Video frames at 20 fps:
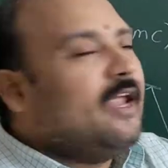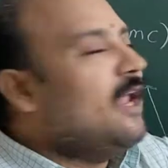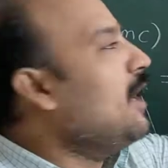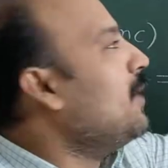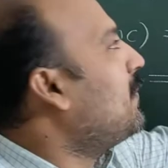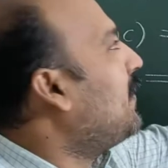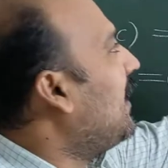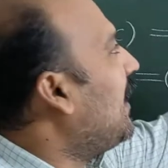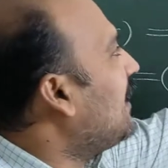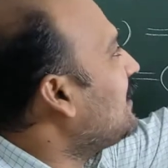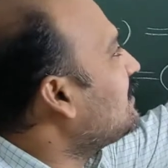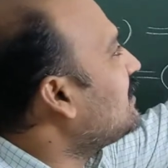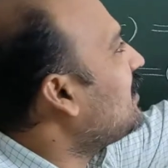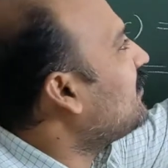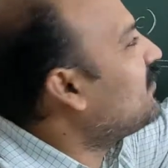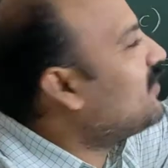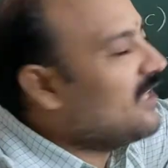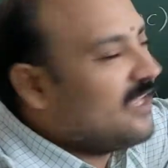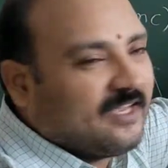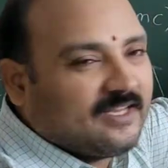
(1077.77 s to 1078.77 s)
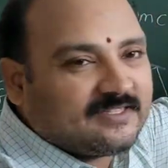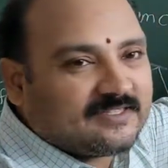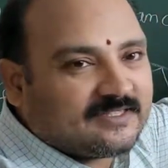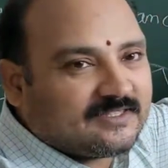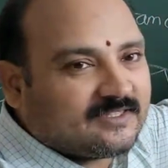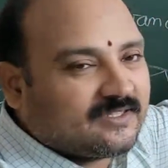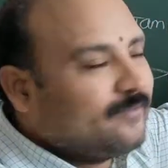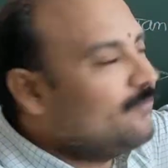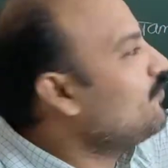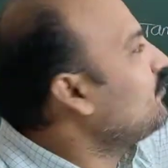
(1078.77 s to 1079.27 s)
In place of
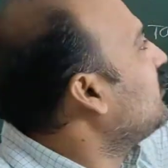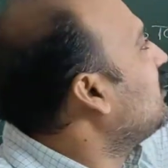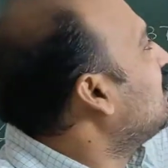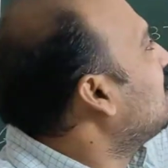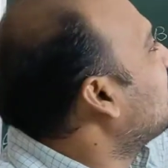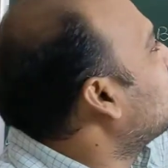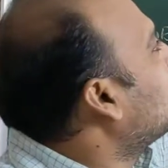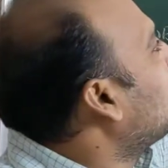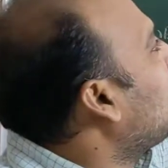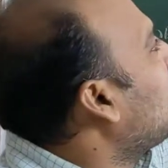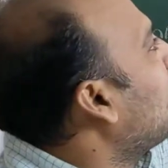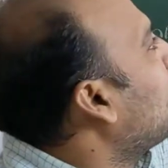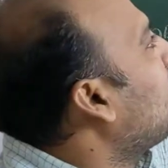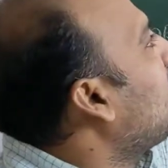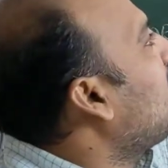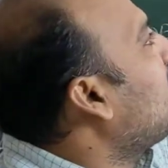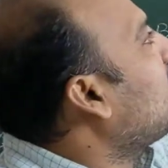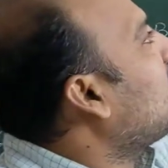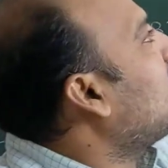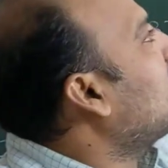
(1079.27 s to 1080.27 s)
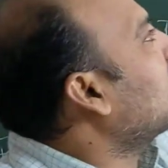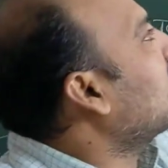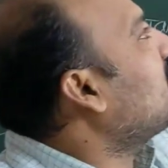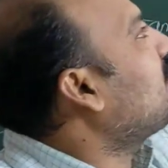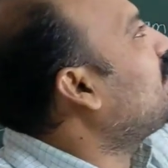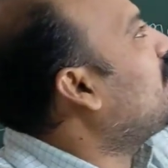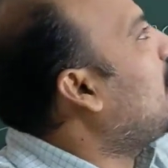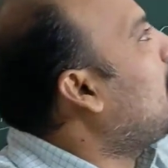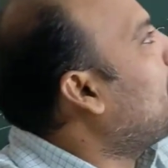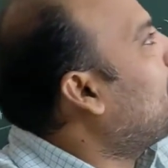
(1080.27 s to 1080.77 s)
this, sigma cos
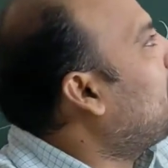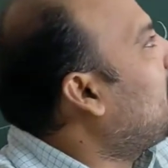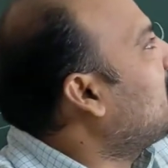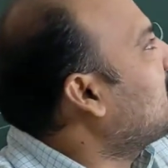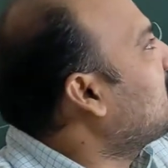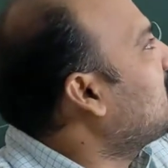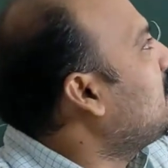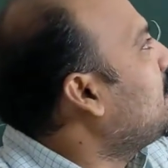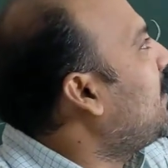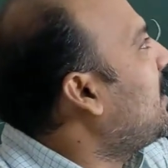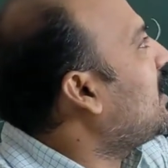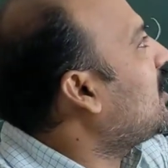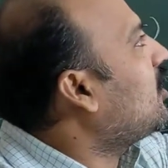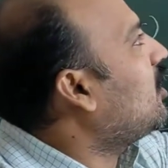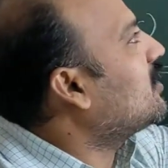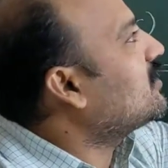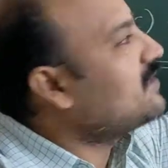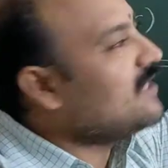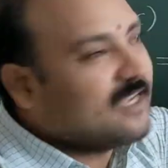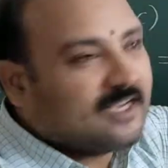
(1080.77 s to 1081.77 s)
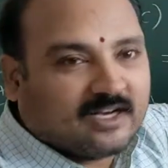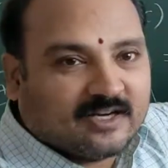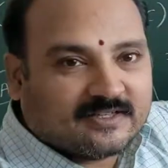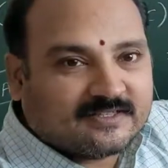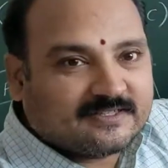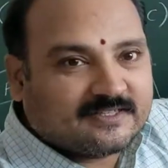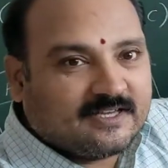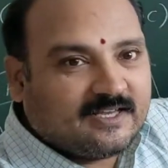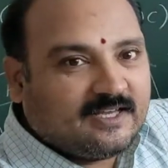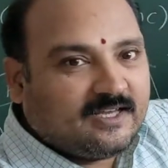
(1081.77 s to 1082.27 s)
of A plus C by cos A
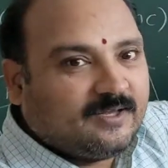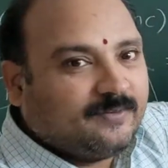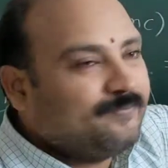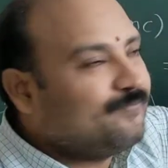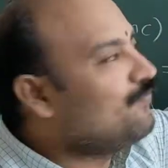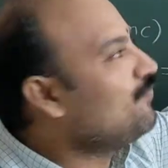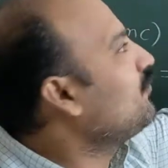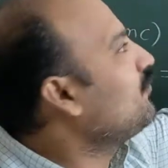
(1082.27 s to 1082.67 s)
cos C.